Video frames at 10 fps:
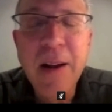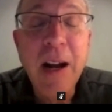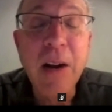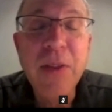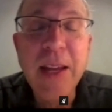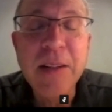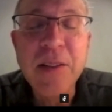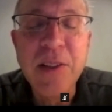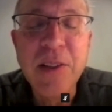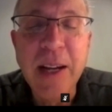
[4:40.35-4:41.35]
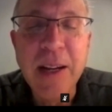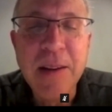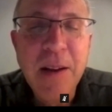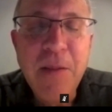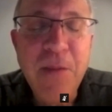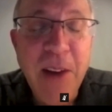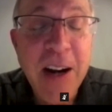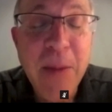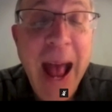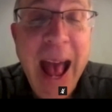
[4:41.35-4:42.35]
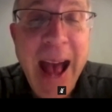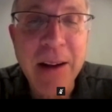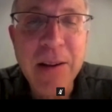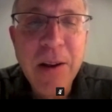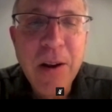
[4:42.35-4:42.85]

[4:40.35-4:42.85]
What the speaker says: are things like Farm Hack,